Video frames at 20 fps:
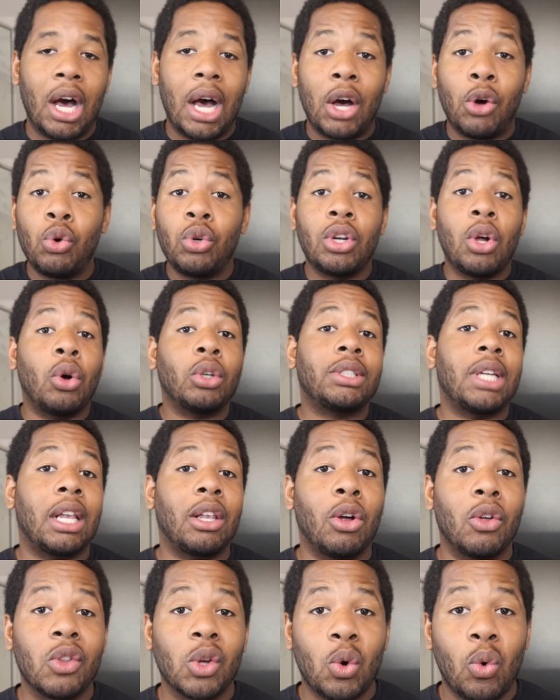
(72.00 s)
Who knows how
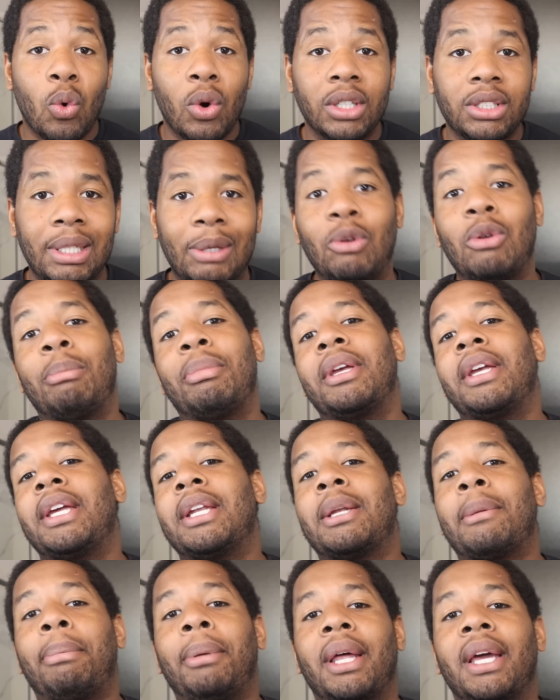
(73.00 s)
long the quarantine will be
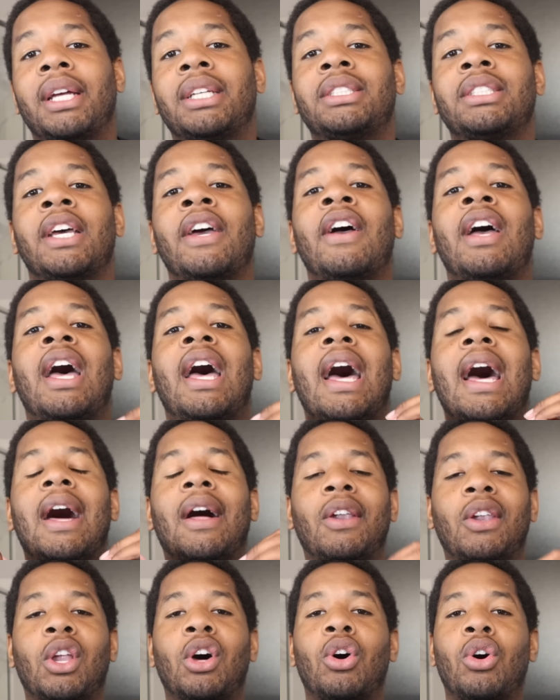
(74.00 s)
into place,
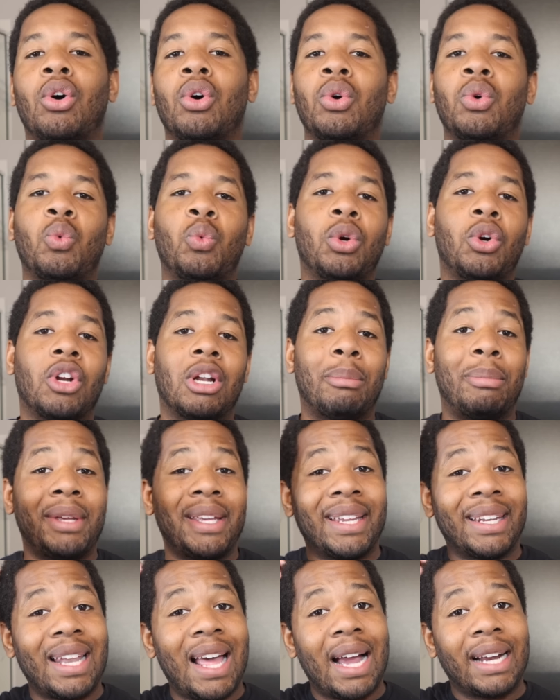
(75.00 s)
how long we're going to
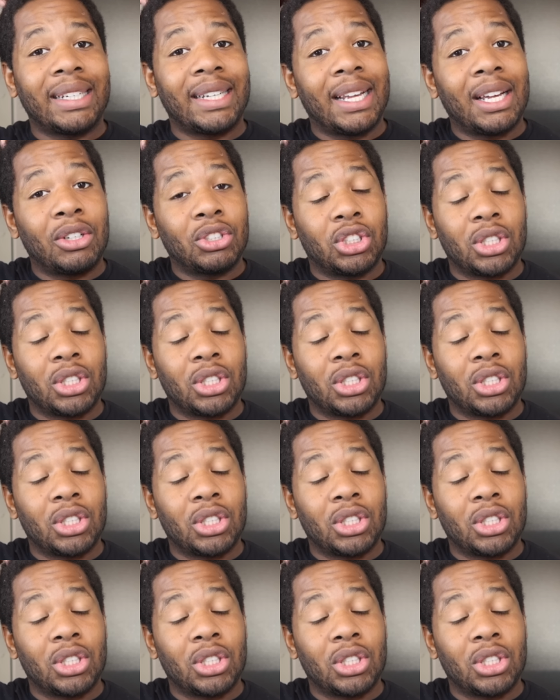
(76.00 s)
be in lockdown.